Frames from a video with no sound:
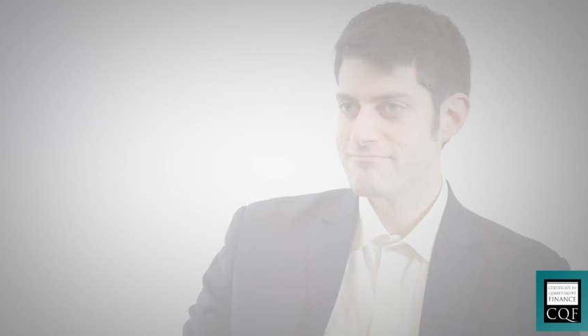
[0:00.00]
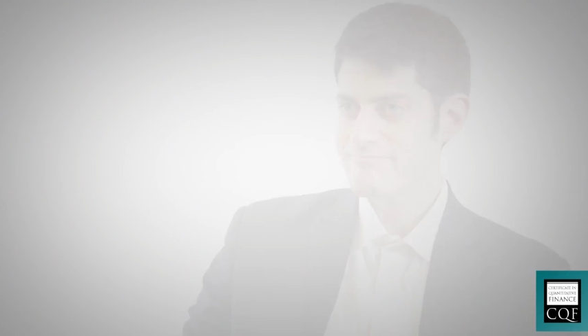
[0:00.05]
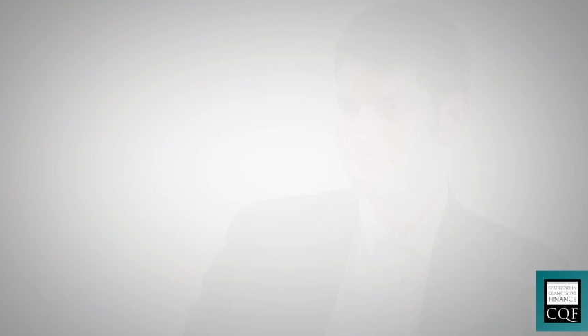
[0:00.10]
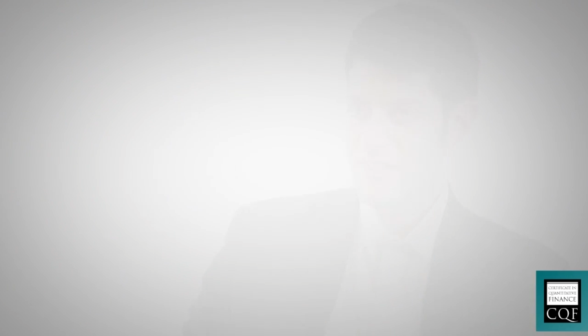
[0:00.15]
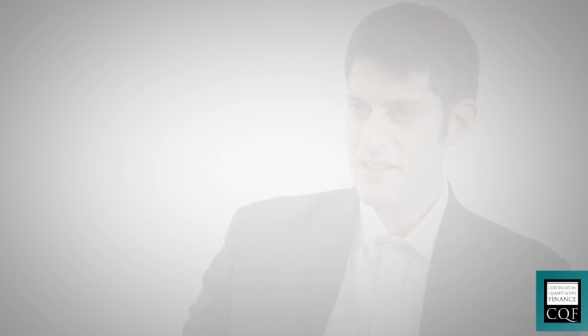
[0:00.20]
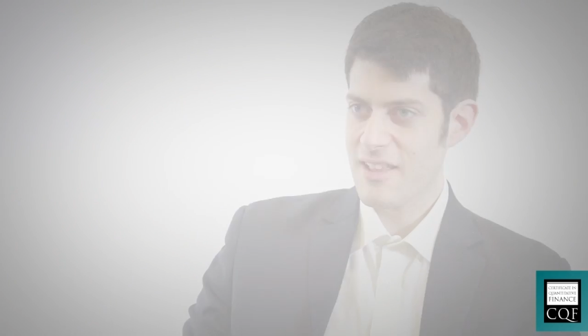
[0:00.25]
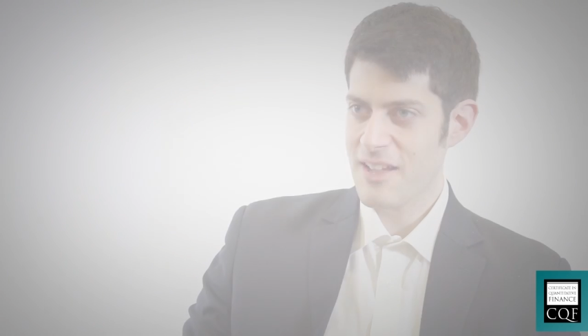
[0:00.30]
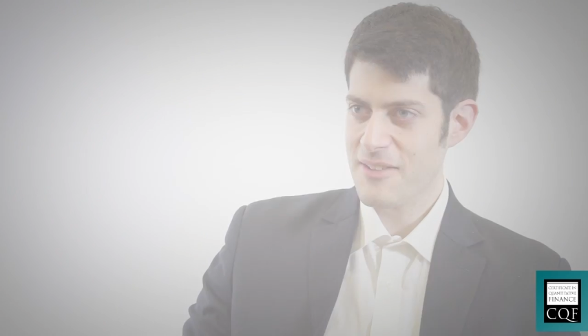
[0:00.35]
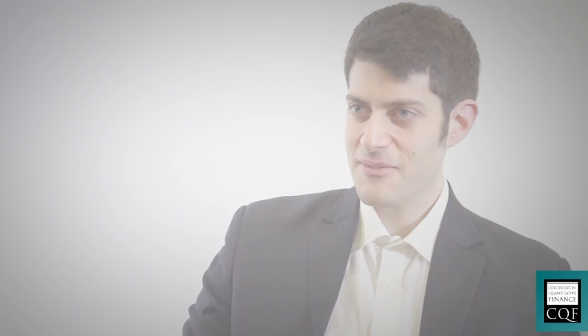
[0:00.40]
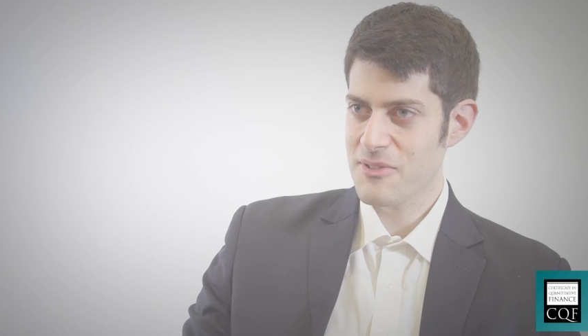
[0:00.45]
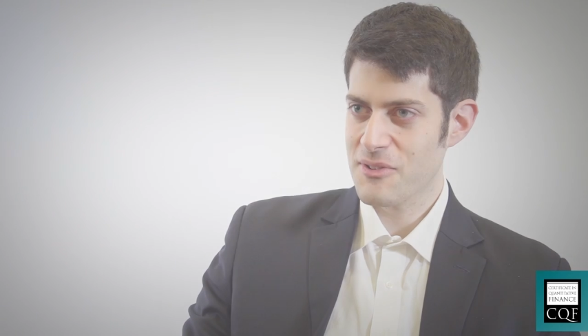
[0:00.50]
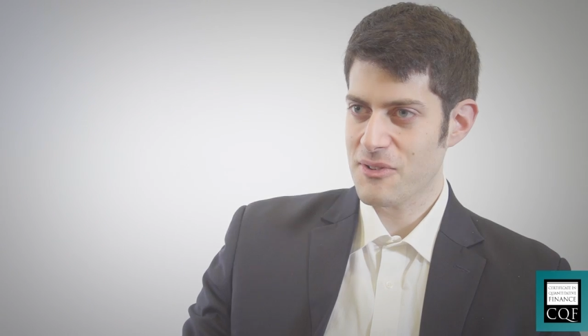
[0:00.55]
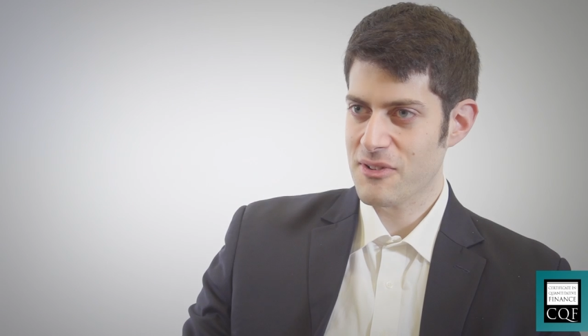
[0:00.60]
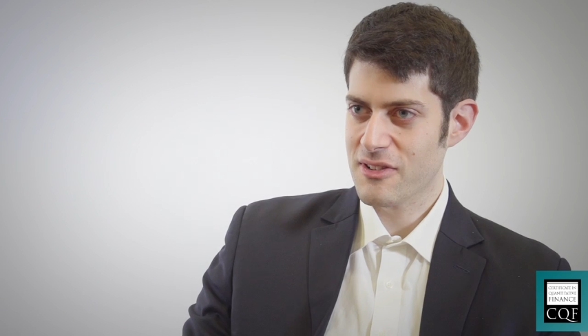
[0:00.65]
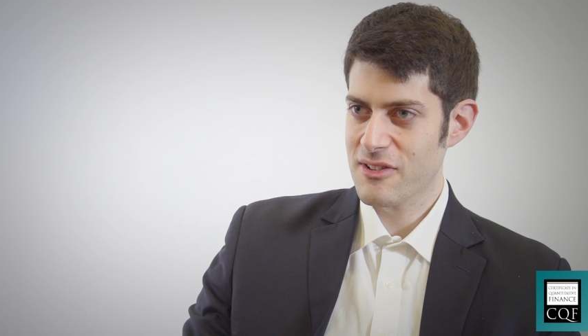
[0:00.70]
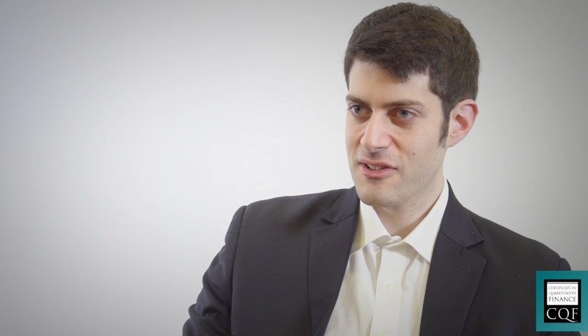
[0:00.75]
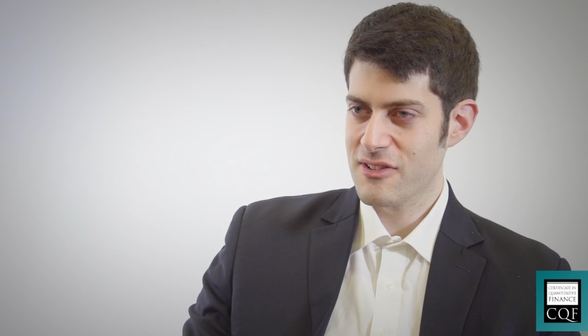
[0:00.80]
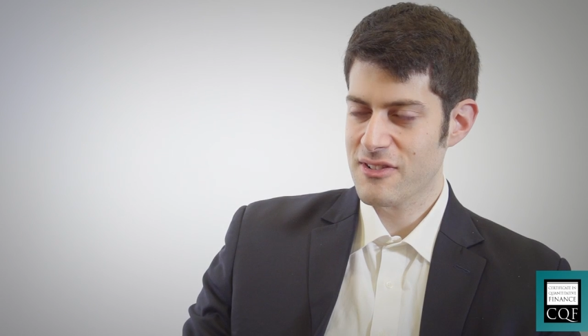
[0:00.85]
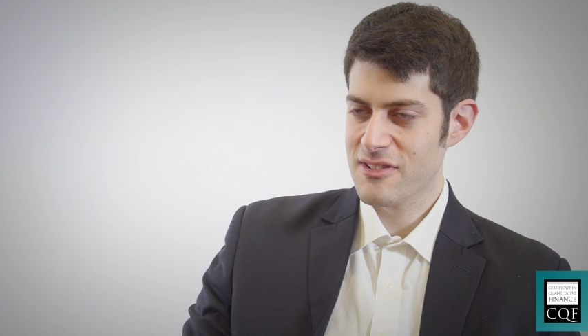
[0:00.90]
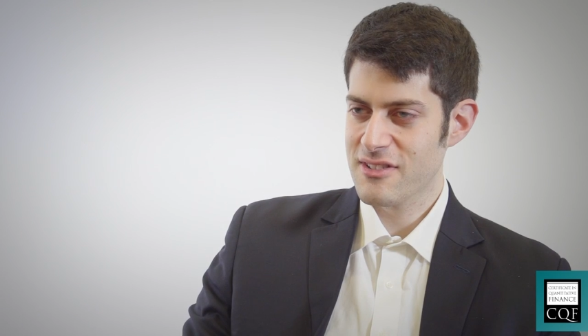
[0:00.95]
The
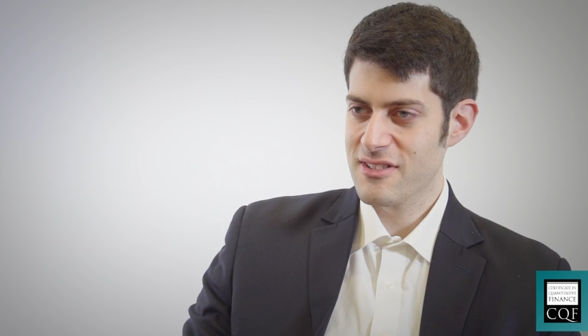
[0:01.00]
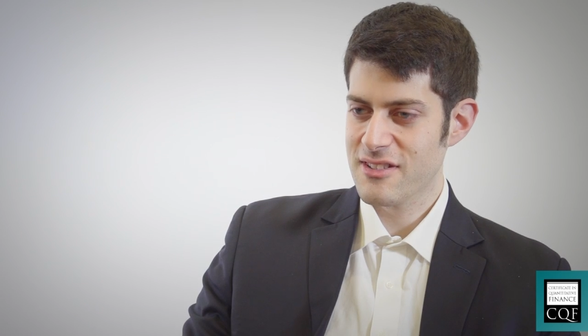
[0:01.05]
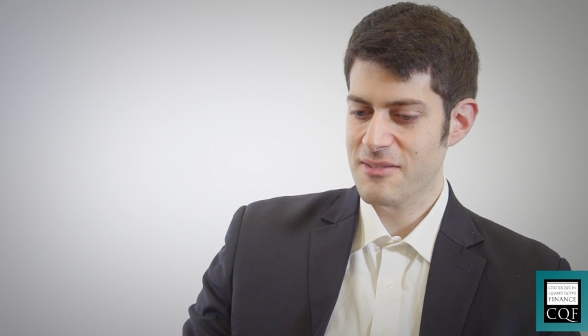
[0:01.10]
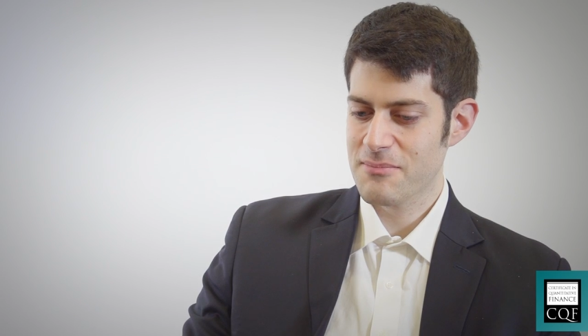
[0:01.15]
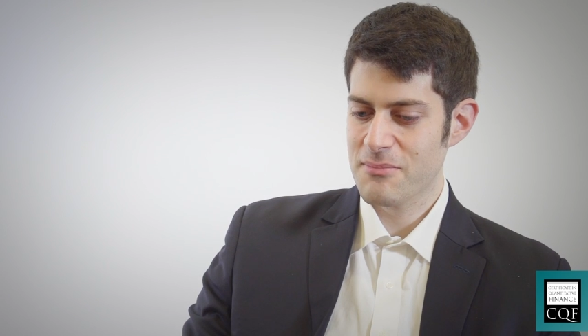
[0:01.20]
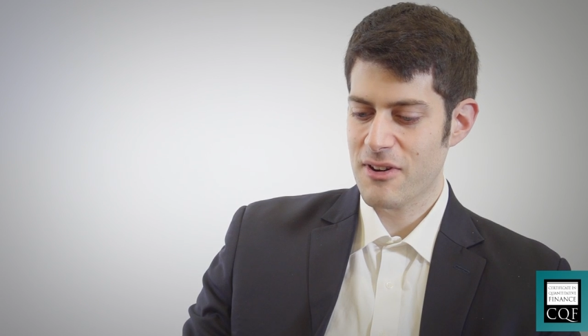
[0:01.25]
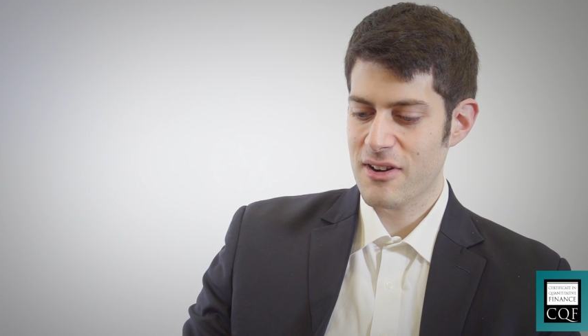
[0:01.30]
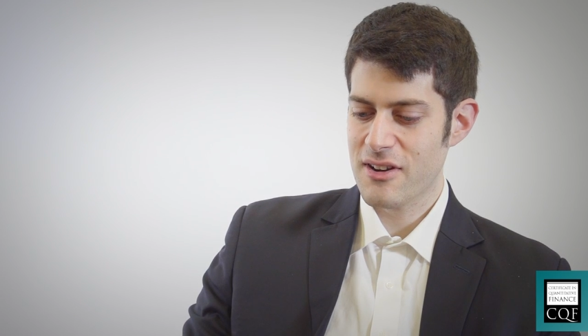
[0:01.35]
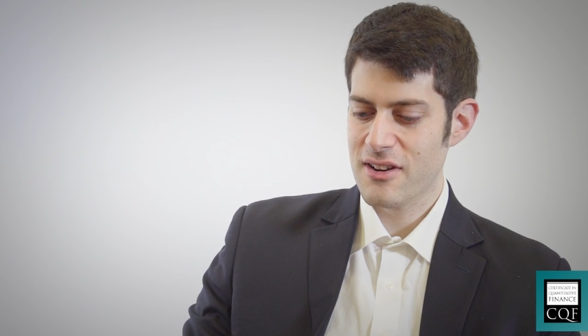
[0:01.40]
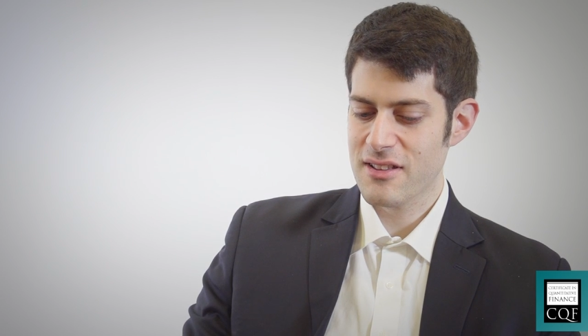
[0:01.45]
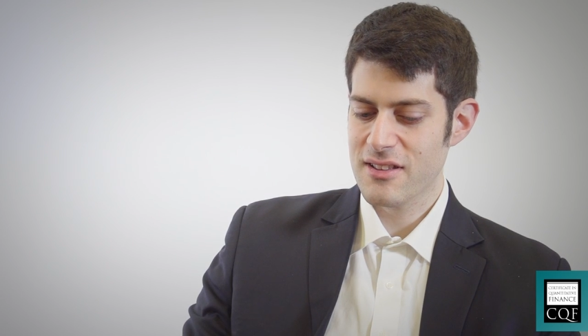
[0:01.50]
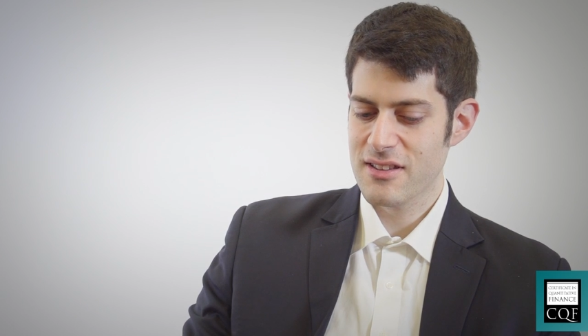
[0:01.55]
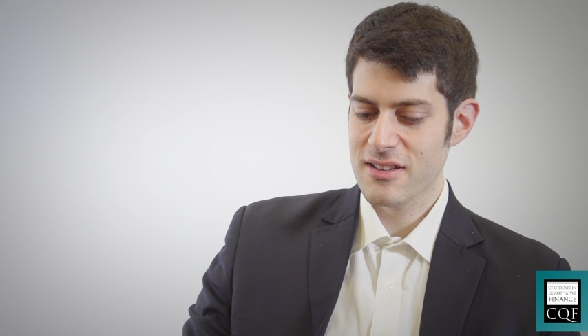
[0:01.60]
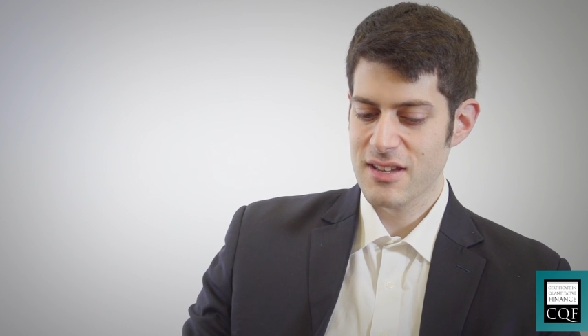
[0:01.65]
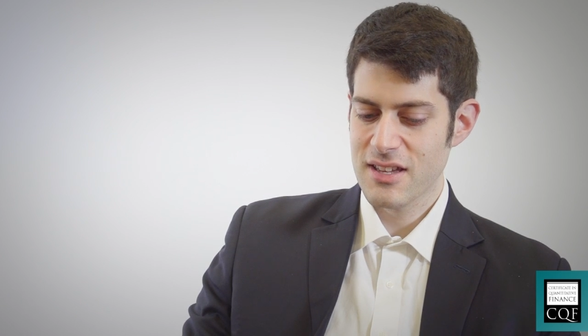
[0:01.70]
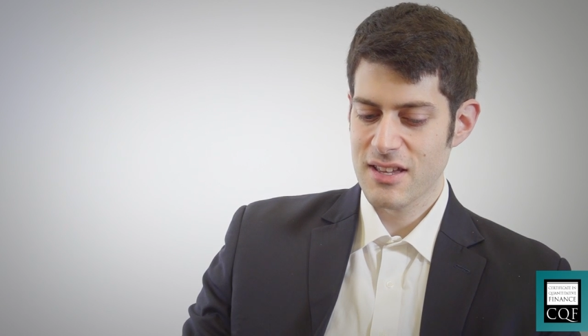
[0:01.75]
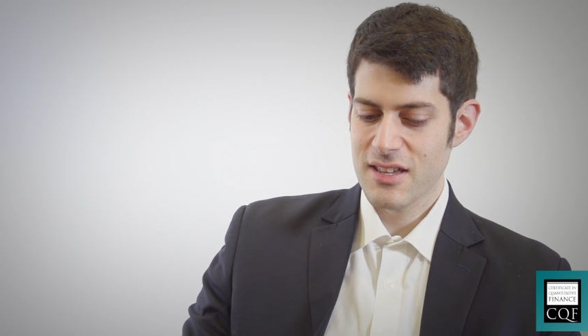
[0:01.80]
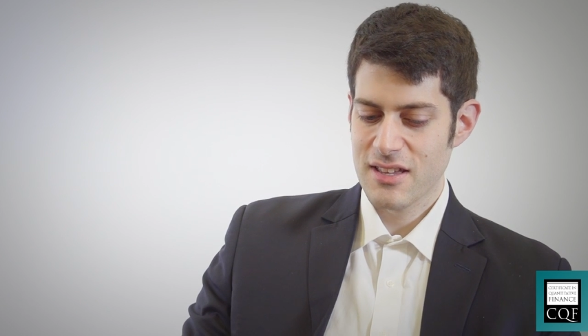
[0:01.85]
lifelong learning part,